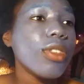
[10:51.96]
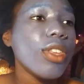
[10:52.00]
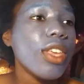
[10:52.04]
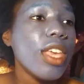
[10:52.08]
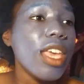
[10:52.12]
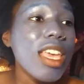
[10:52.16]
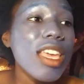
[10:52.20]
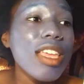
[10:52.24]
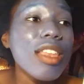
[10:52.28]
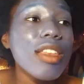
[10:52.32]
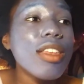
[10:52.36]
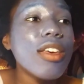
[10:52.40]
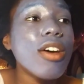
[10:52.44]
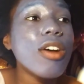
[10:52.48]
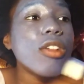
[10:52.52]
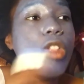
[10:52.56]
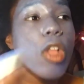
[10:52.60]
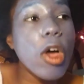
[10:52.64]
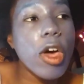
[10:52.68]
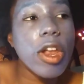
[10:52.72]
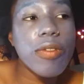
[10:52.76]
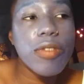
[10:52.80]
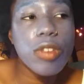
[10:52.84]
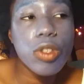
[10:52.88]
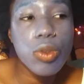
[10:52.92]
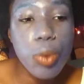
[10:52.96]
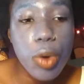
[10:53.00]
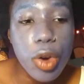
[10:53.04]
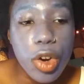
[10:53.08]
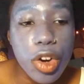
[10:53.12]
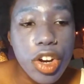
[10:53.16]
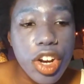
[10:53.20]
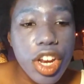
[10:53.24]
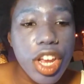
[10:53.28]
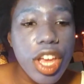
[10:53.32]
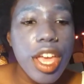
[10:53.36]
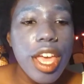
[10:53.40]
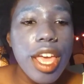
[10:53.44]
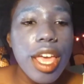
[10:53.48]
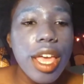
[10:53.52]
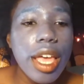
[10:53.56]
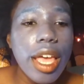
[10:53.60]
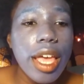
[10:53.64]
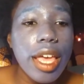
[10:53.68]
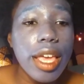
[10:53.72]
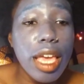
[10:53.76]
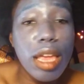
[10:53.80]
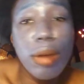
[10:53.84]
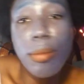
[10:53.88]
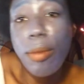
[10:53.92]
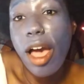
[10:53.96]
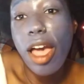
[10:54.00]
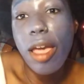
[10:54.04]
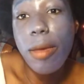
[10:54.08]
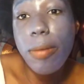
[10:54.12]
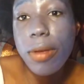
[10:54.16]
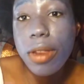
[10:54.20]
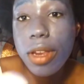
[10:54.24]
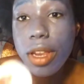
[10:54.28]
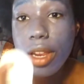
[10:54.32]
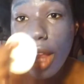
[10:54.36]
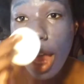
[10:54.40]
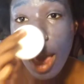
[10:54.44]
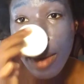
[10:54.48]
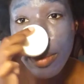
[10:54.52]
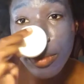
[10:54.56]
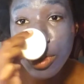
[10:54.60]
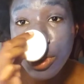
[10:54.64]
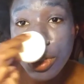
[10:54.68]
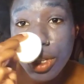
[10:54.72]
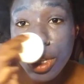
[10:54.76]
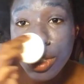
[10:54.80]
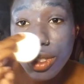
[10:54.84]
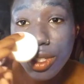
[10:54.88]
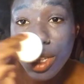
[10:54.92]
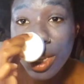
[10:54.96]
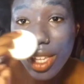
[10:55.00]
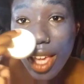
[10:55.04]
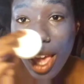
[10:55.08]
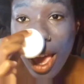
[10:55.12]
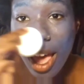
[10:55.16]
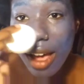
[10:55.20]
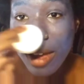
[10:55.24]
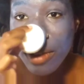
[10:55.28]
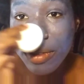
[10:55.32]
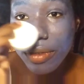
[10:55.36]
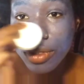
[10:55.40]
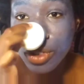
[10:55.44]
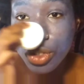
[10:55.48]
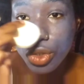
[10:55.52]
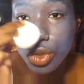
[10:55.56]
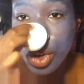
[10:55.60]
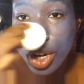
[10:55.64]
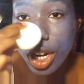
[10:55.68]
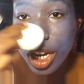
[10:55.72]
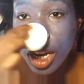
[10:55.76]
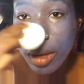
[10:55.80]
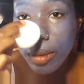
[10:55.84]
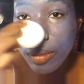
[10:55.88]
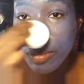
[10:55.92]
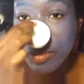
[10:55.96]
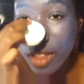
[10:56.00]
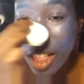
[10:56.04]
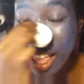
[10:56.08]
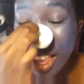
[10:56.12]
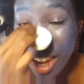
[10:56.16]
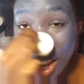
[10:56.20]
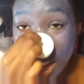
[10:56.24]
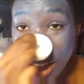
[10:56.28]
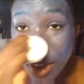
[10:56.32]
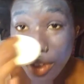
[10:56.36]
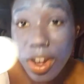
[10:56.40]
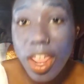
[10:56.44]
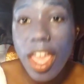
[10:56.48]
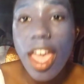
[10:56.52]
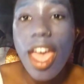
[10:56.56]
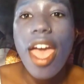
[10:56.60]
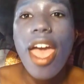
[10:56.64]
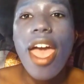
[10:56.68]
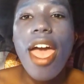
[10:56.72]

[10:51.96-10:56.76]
in a lot of his work? In my opinion, I'm just going to say yeah, straight up, flat out.